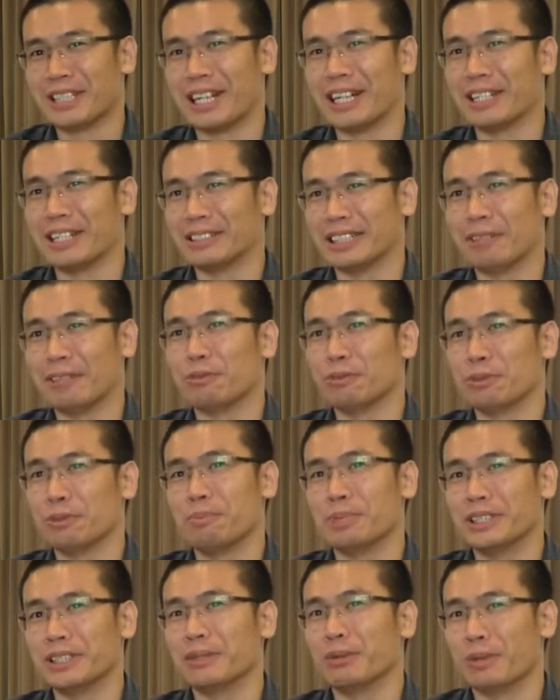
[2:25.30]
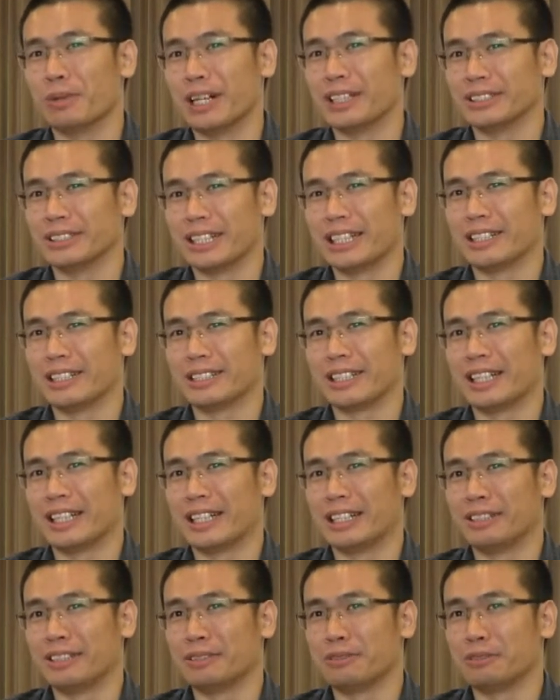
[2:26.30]
That will be the one that
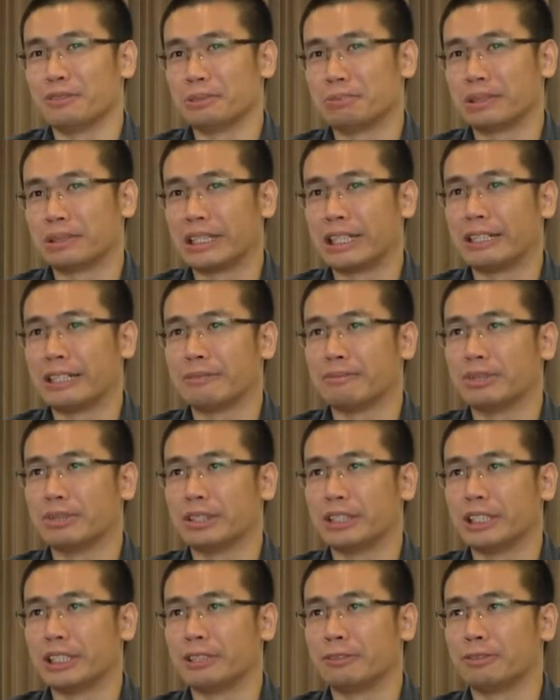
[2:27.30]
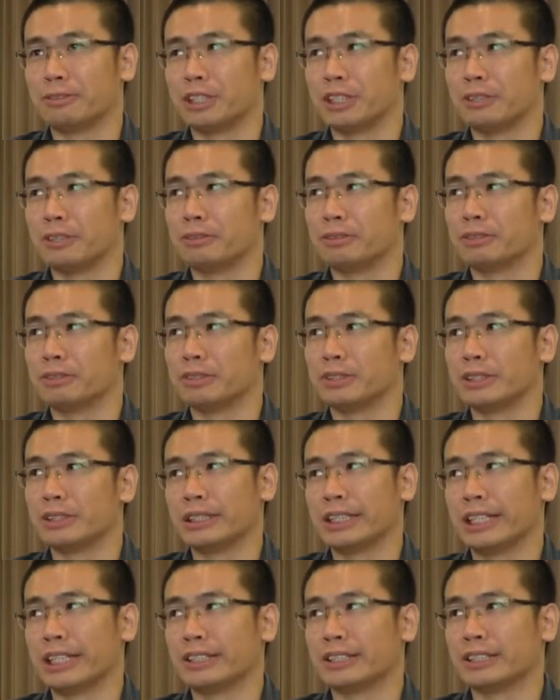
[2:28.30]
I reply, but if
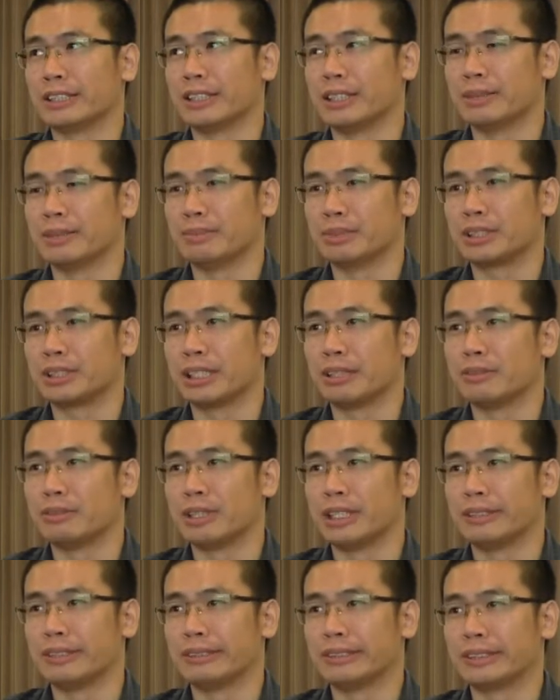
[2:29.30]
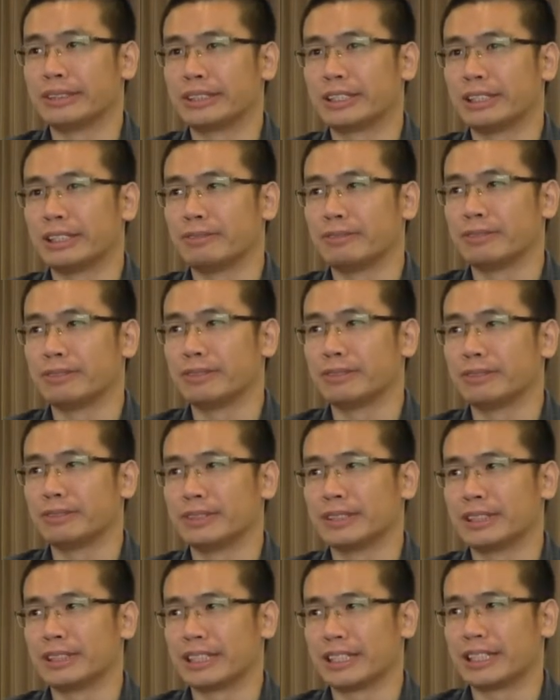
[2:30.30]
like someone keep
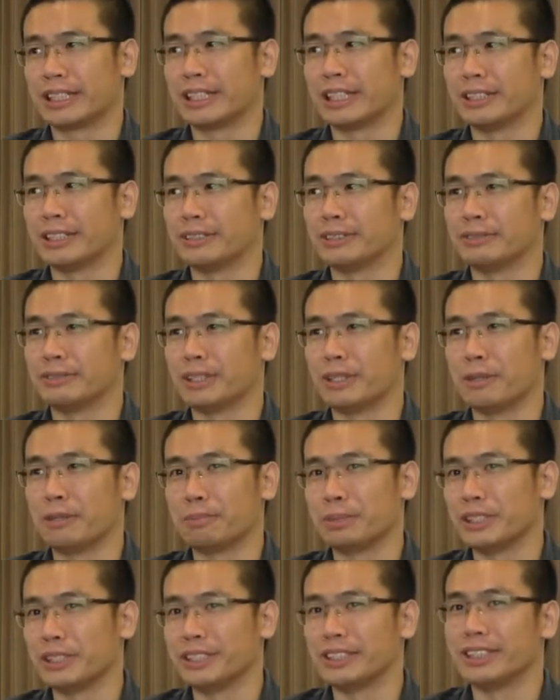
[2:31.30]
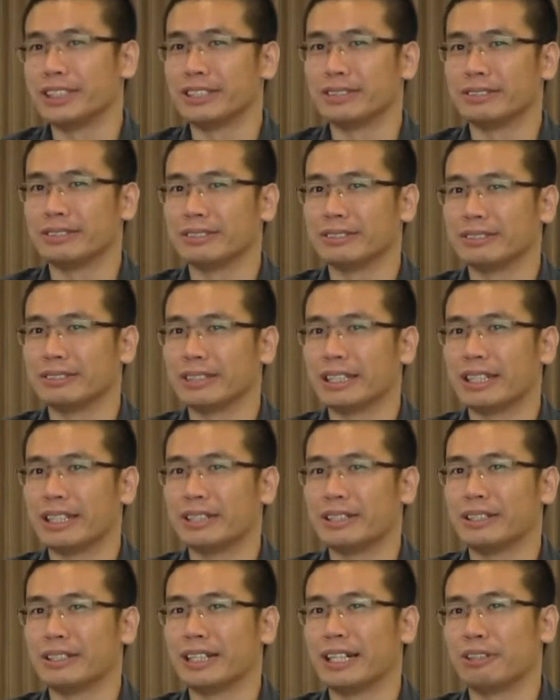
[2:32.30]
kind of opinion,
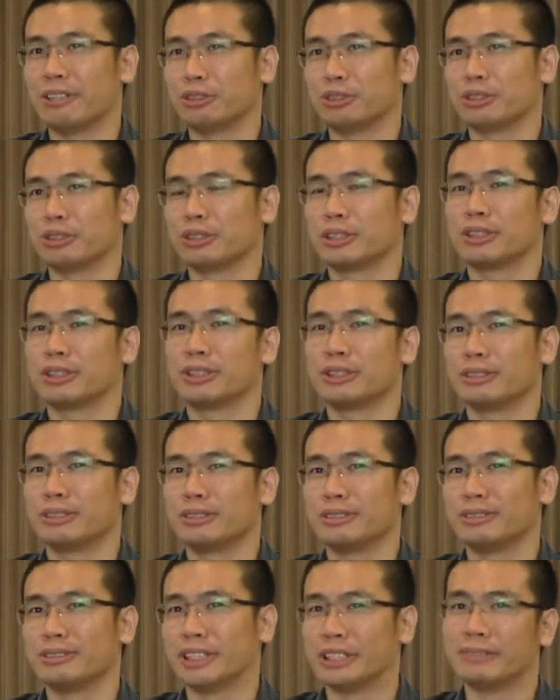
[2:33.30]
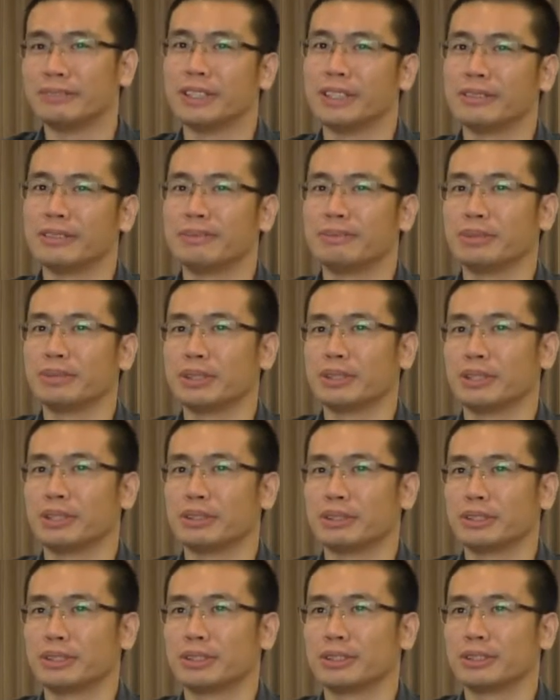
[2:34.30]
I'll just leave it,
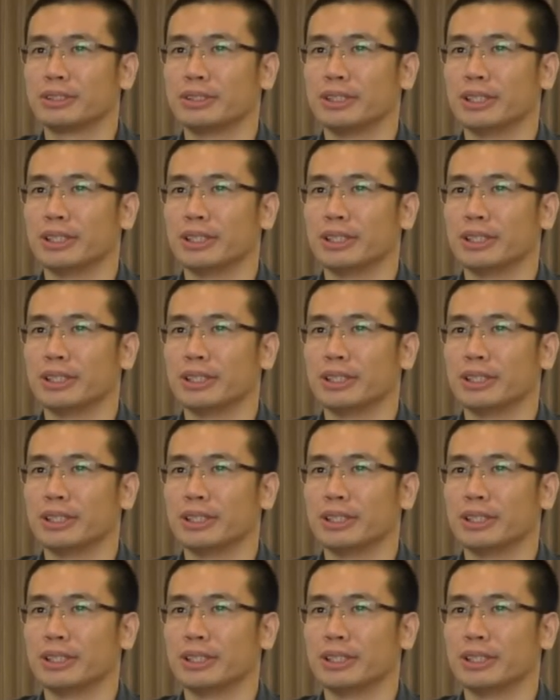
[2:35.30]
because